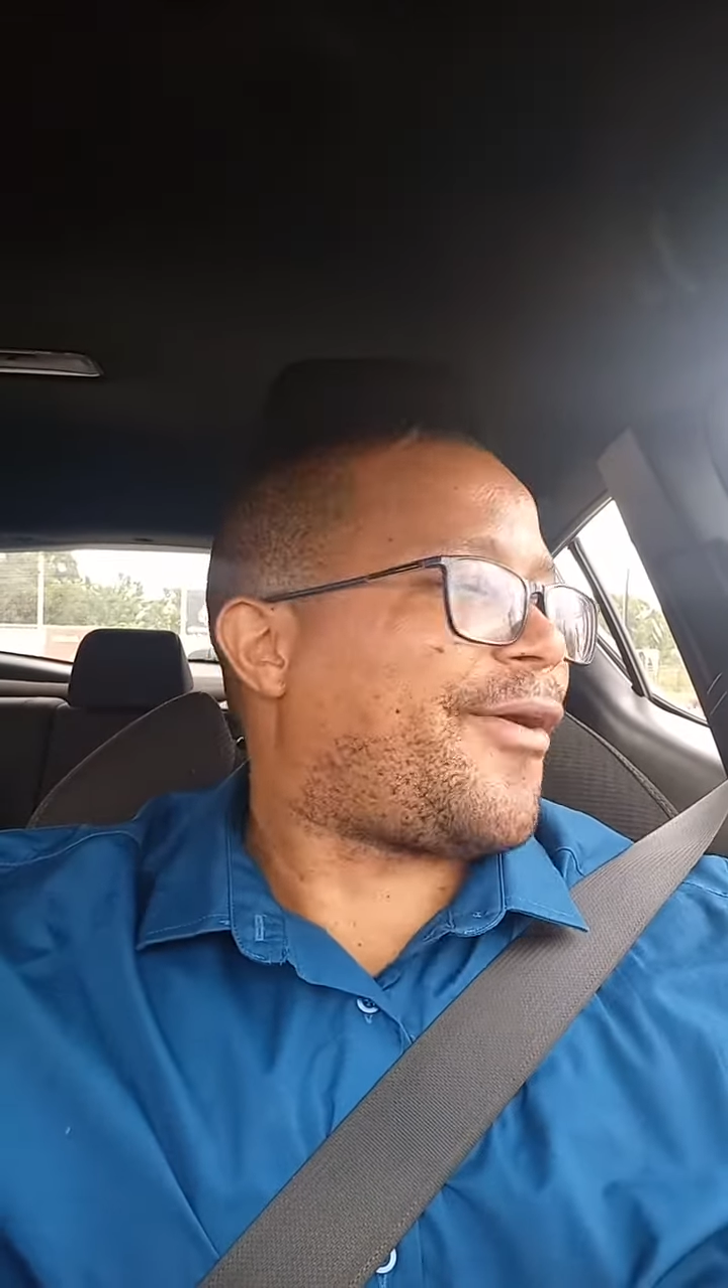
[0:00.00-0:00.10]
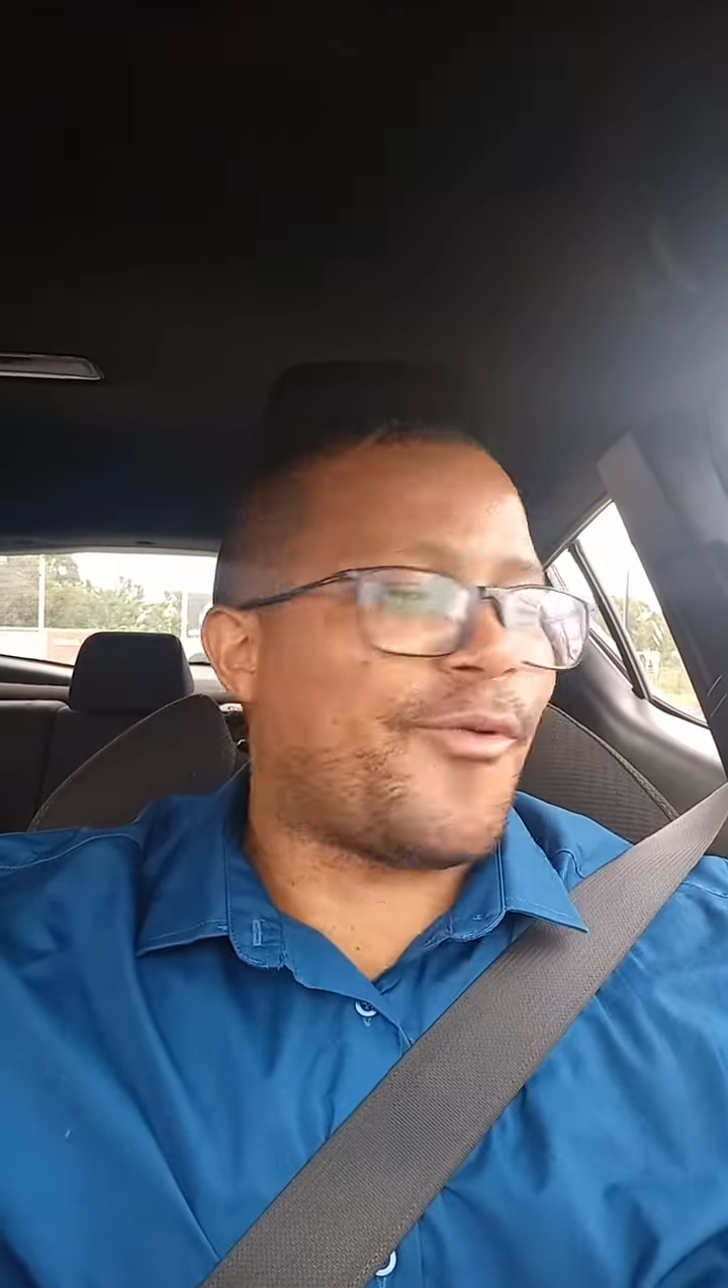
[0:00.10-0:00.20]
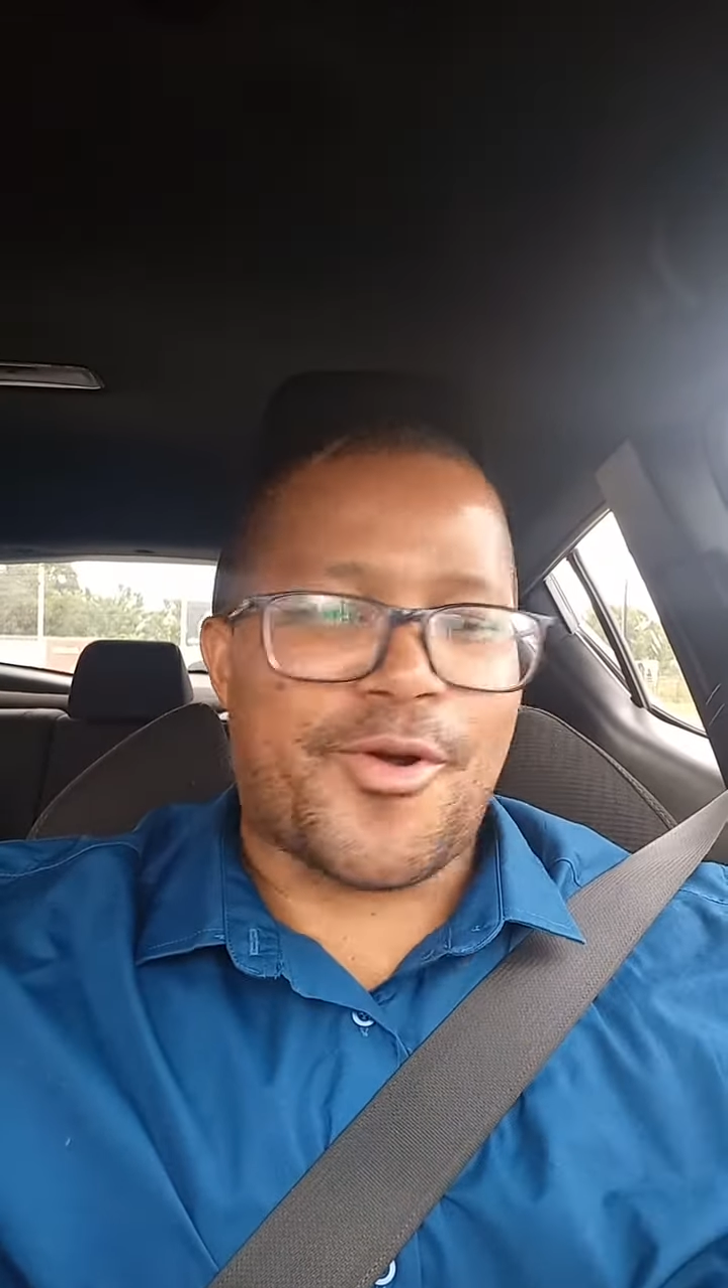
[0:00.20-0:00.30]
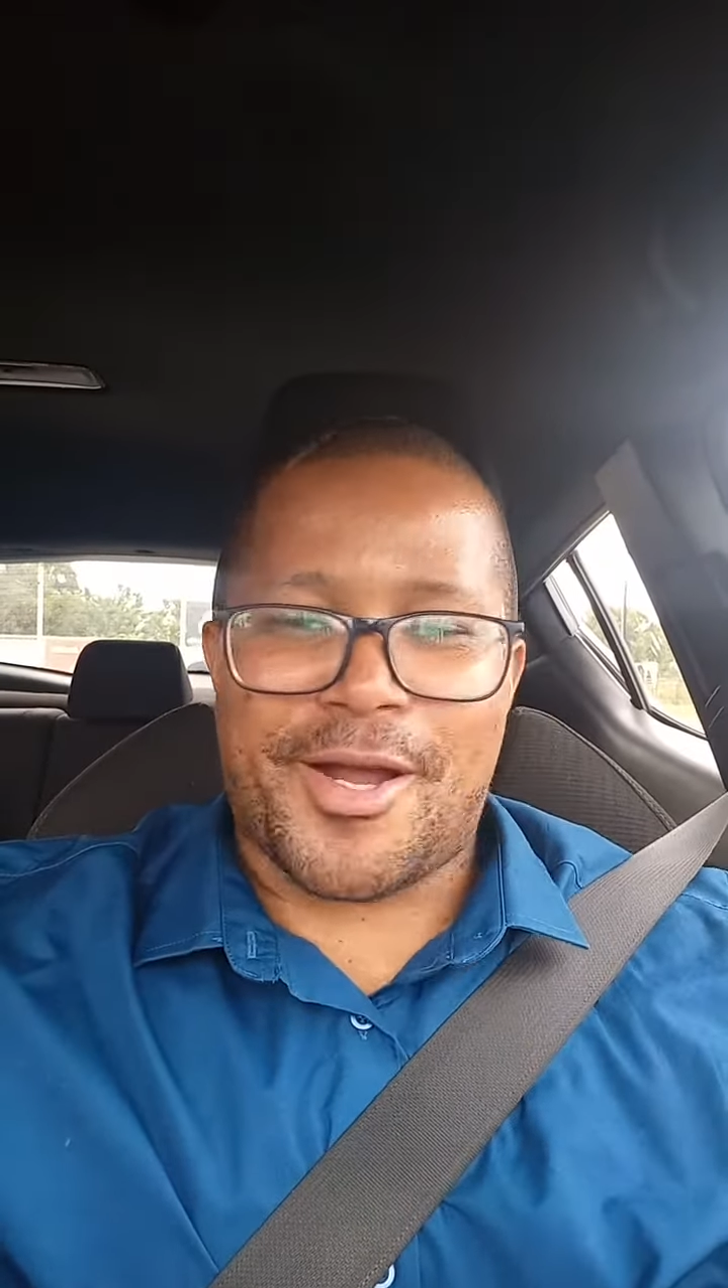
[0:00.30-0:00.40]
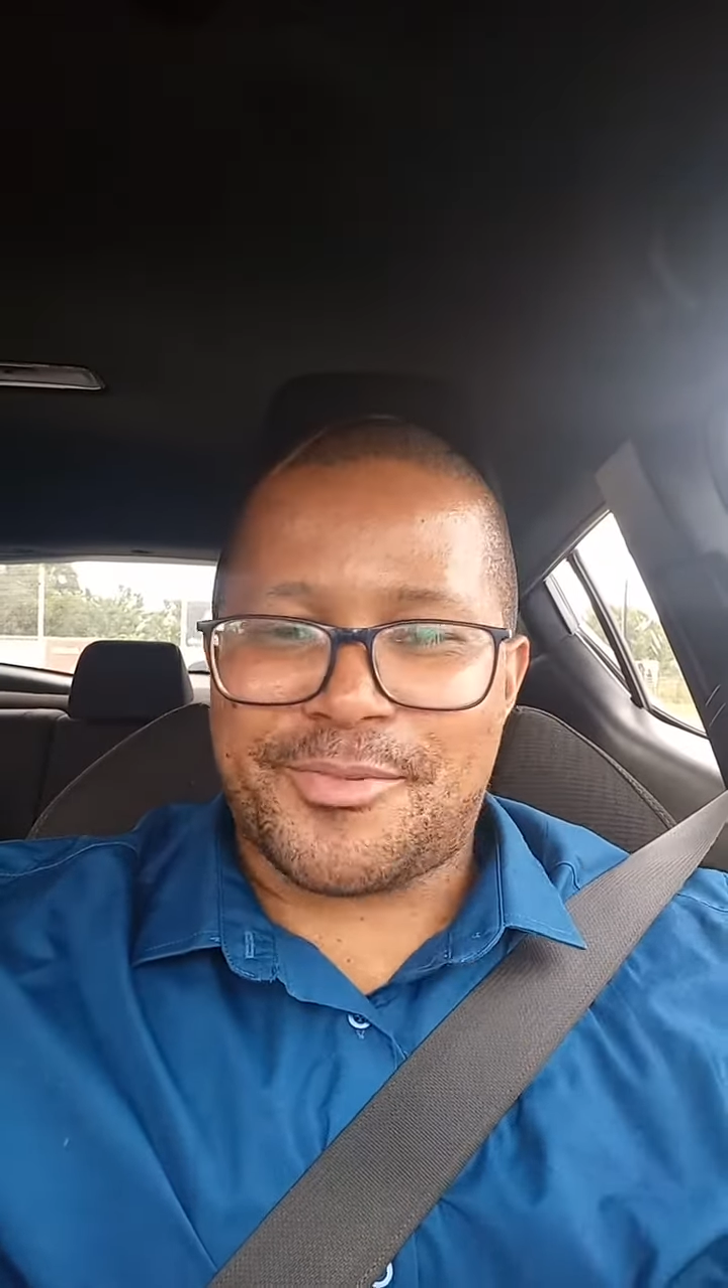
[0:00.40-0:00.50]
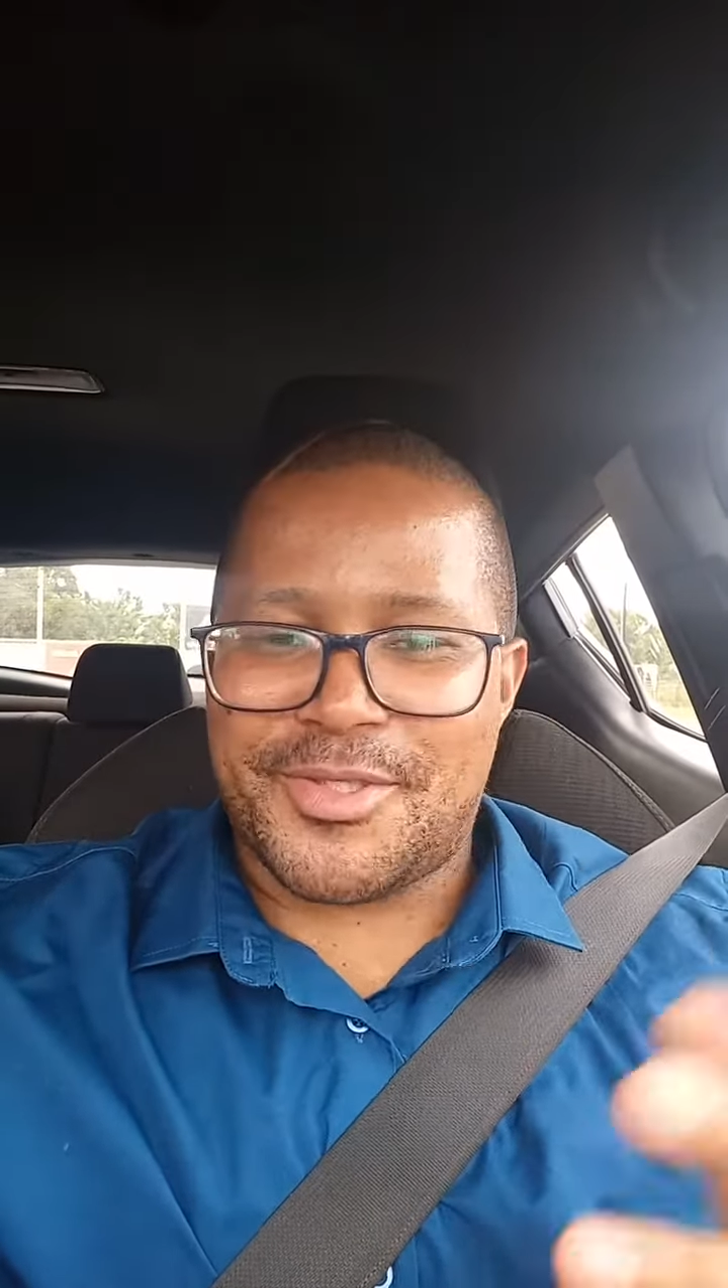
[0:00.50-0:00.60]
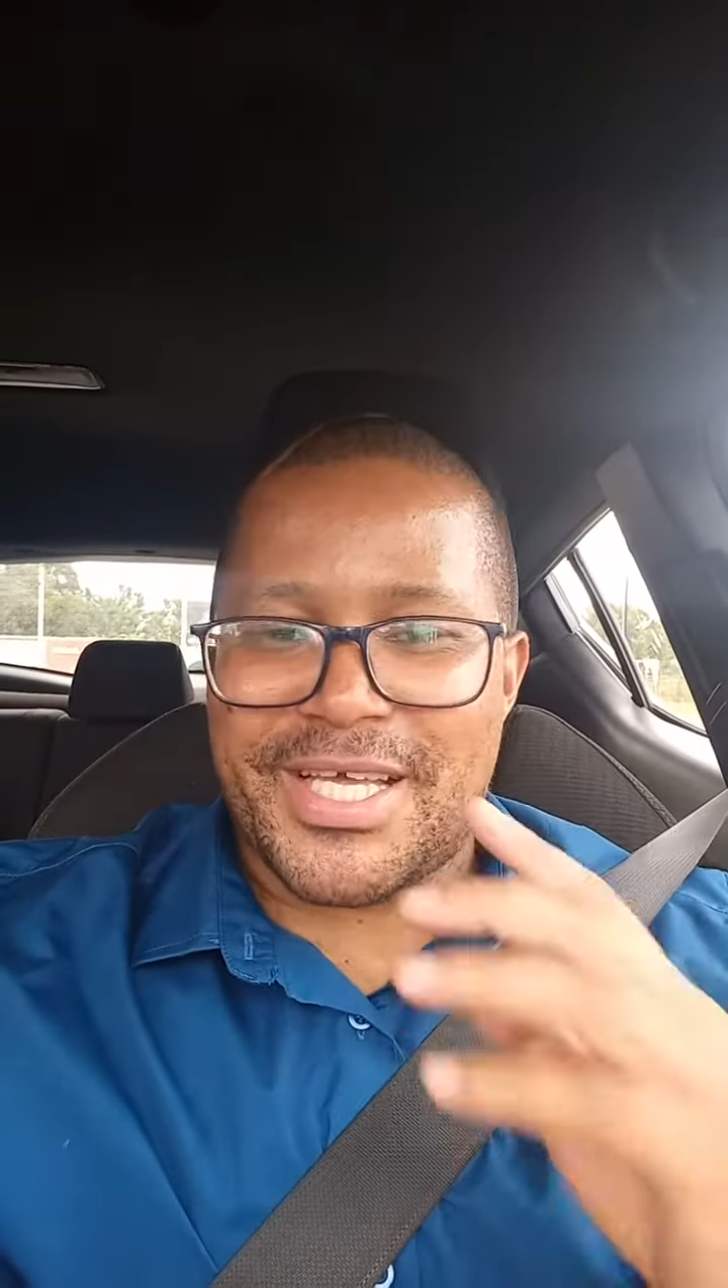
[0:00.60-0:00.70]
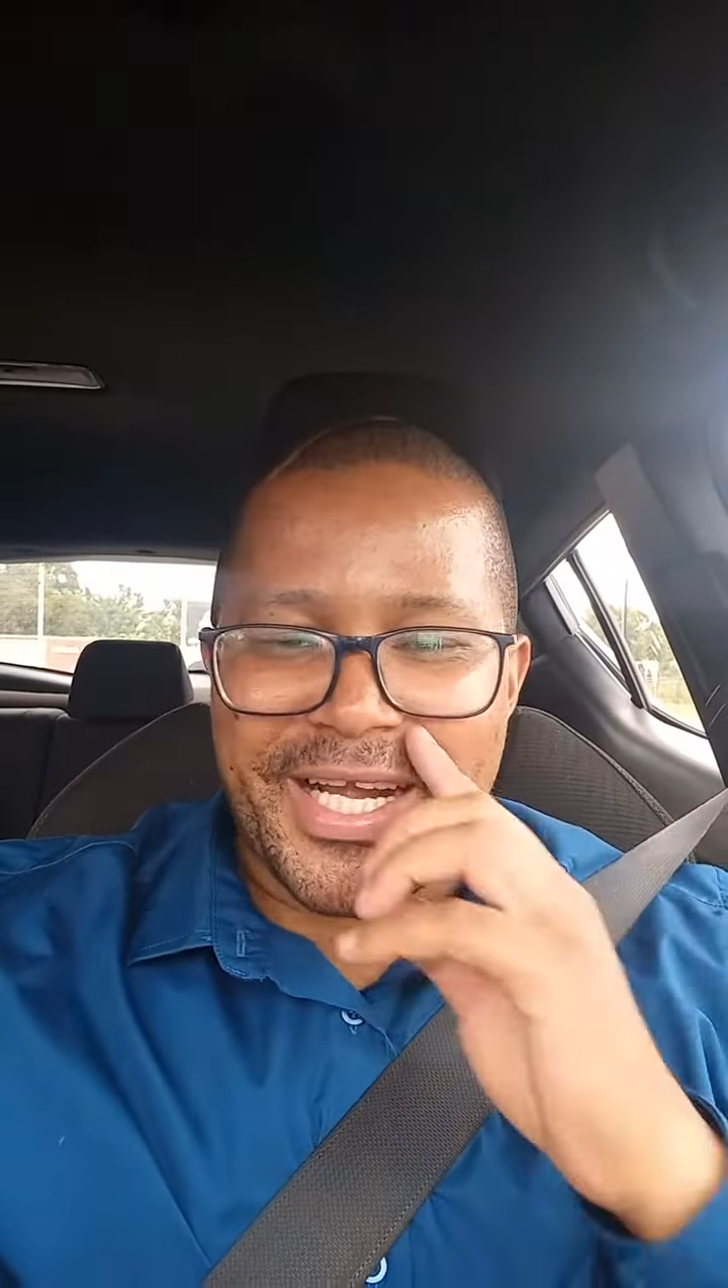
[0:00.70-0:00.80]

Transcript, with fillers: I woke up to the